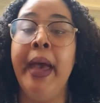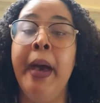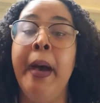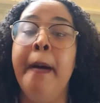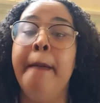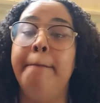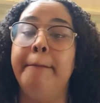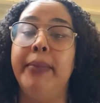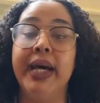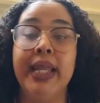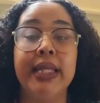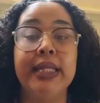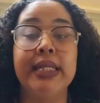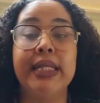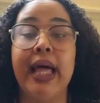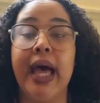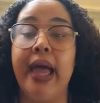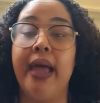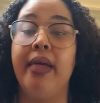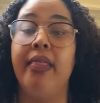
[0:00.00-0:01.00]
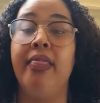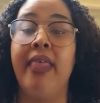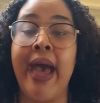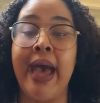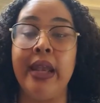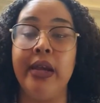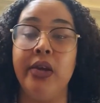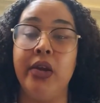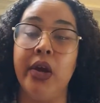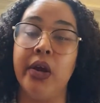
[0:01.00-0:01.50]
But it's like, that
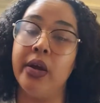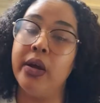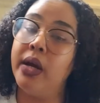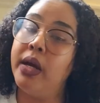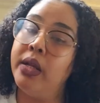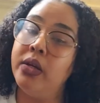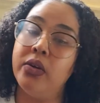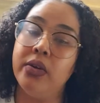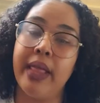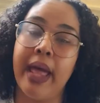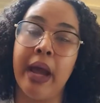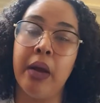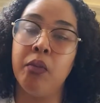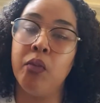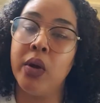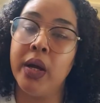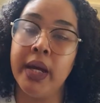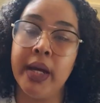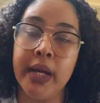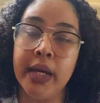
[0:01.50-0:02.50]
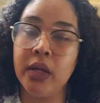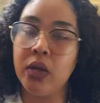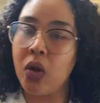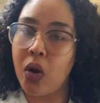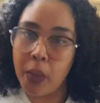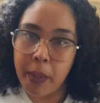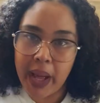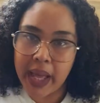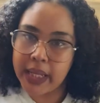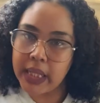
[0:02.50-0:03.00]
dirt under that rug,
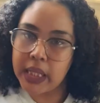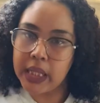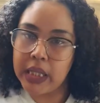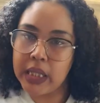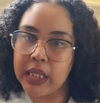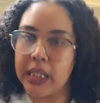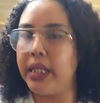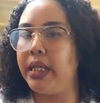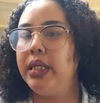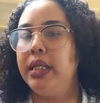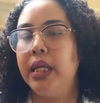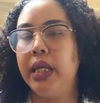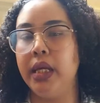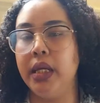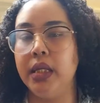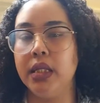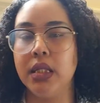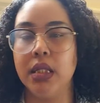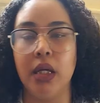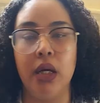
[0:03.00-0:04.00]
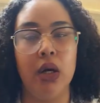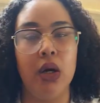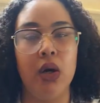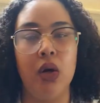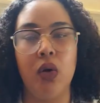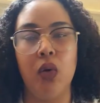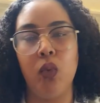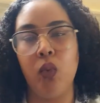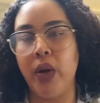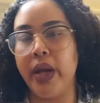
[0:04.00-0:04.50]
nobody cleaned it, so
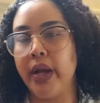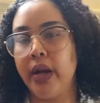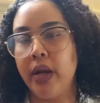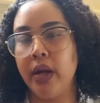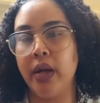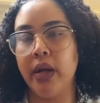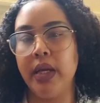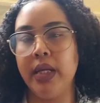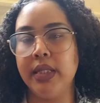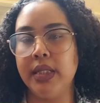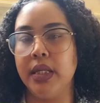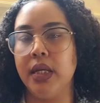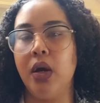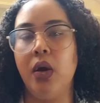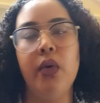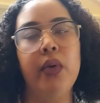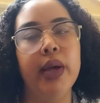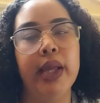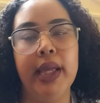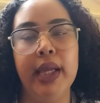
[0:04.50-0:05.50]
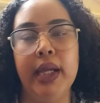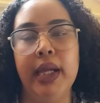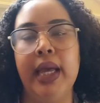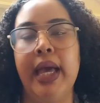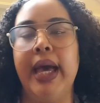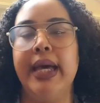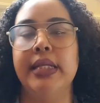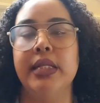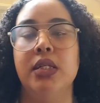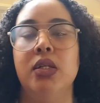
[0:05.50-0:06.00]
where is it going? It
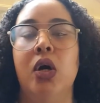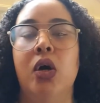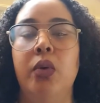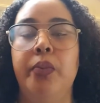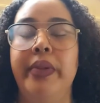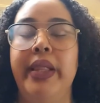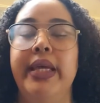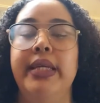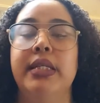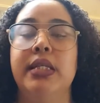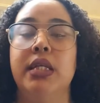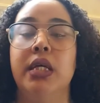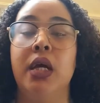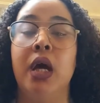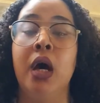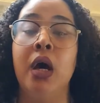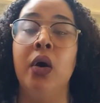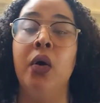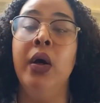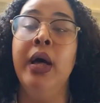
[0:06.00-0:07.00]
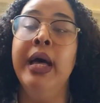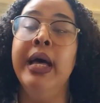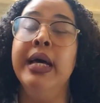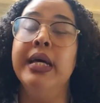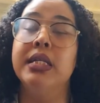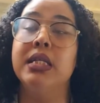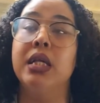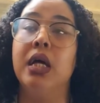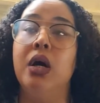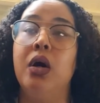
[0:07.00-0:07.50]
has no place to go.
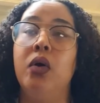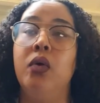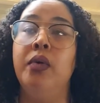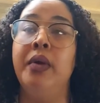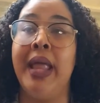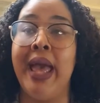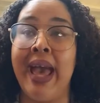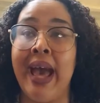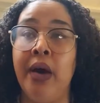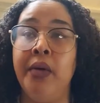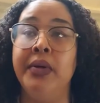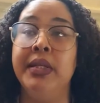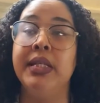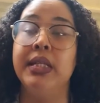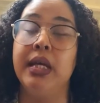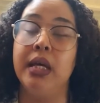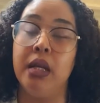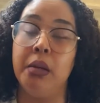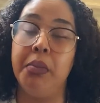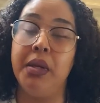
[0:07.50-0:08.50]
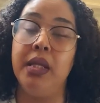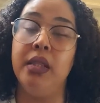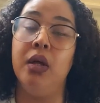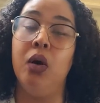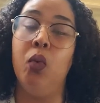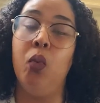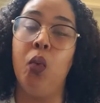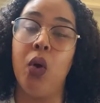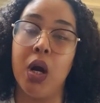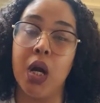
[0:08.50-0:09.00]
So now is going to be the
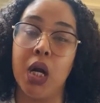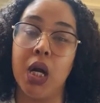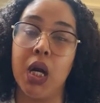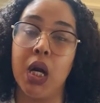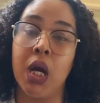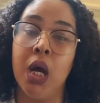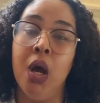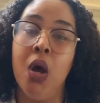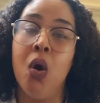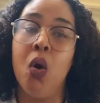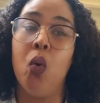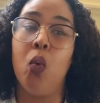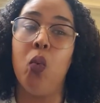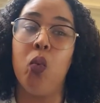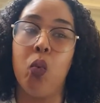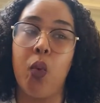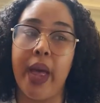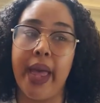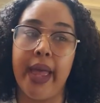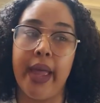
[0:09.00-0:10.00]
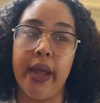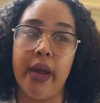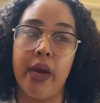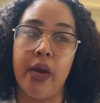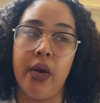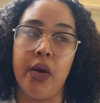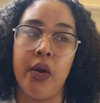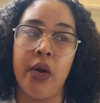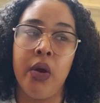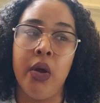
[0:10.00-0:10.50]
work
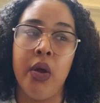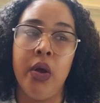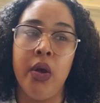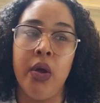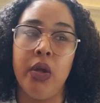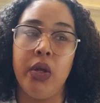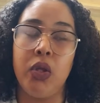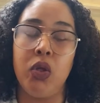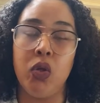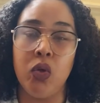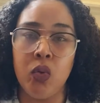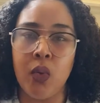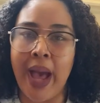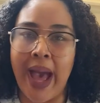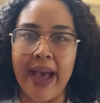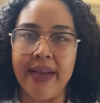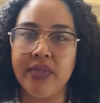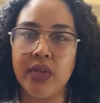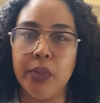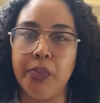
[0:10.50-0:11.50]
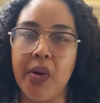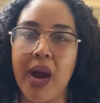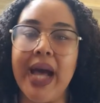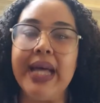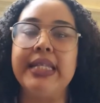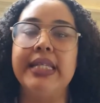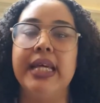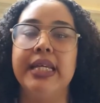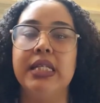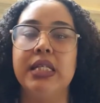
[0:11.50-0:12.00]
where you have to
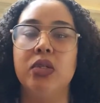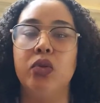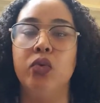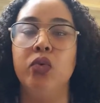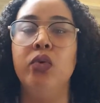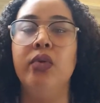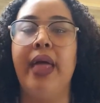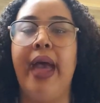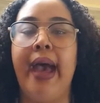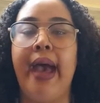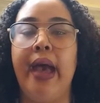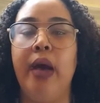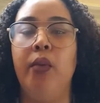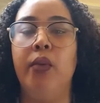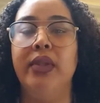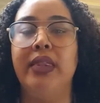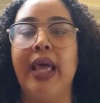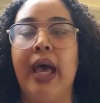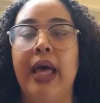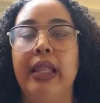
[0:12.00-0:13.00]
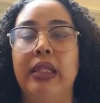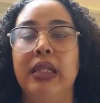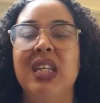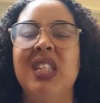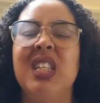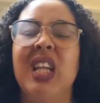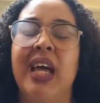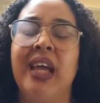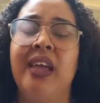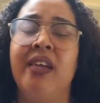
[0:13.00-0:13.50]
process through that. And what that looks
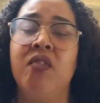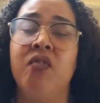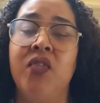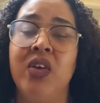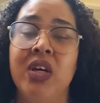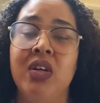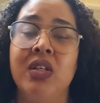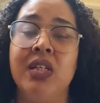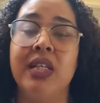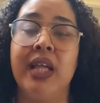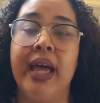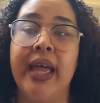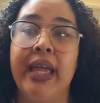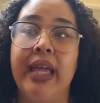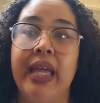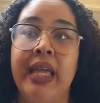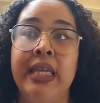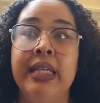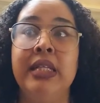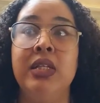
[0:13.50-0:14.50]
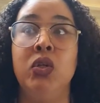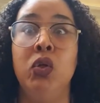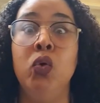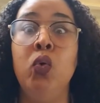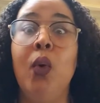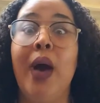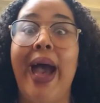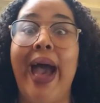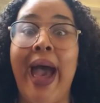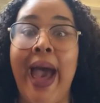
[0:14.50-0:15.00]
like and feels like is you
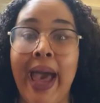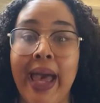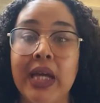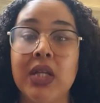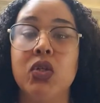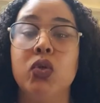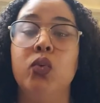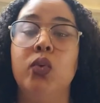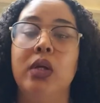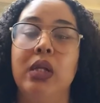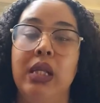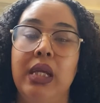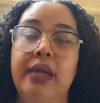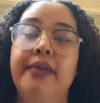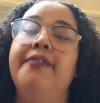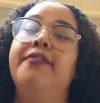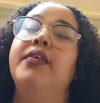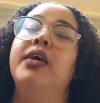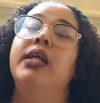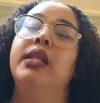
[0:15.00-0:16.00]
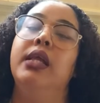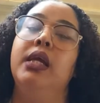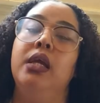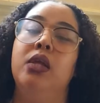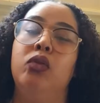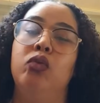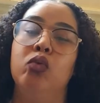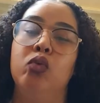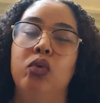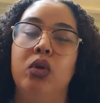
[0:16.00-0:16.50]
actually feeling
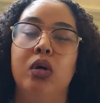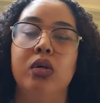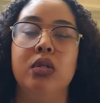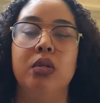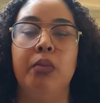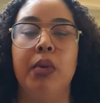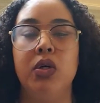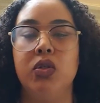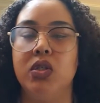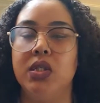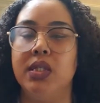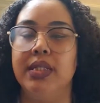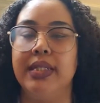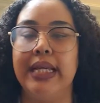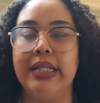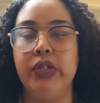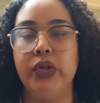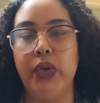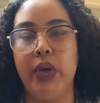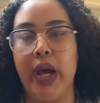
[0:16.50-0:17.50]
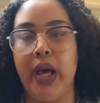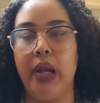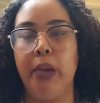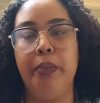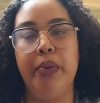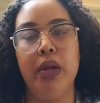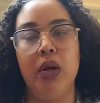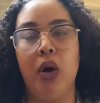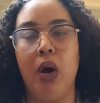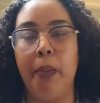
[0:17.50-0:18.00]
through those emotions that you kind of put
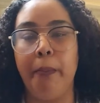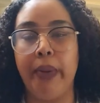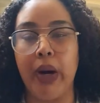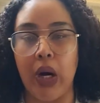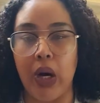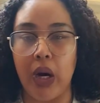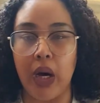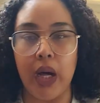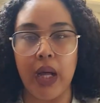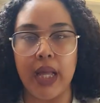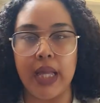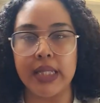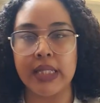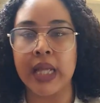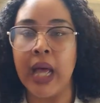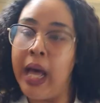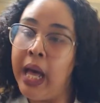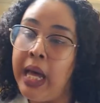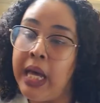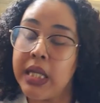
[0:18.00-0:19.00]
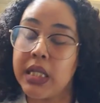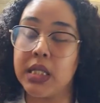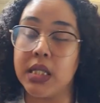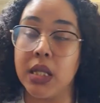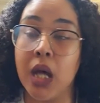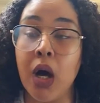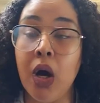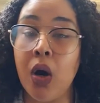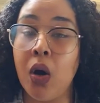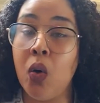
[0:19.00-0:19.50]
on pause.
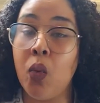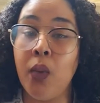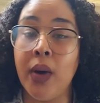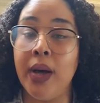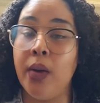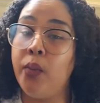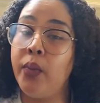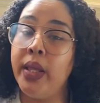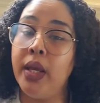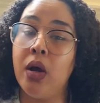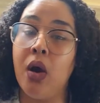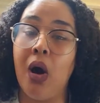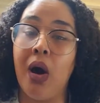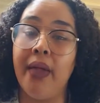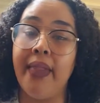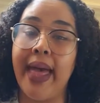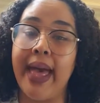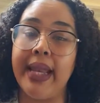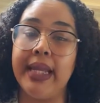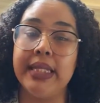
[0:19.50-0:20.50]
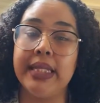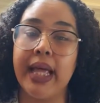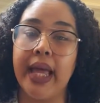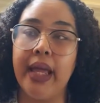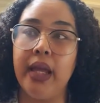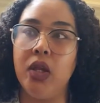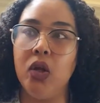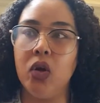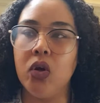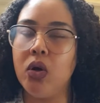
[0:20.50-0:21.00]
So what we call that is like,
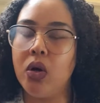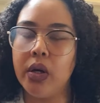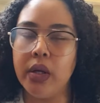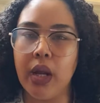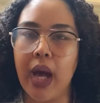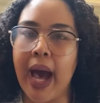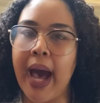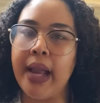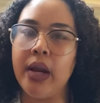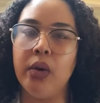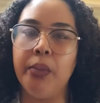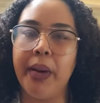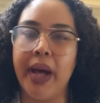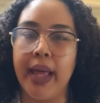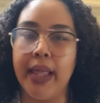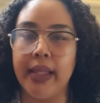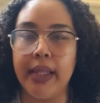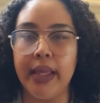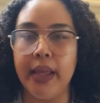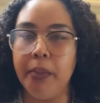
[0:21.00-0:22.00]
you're on autopilot.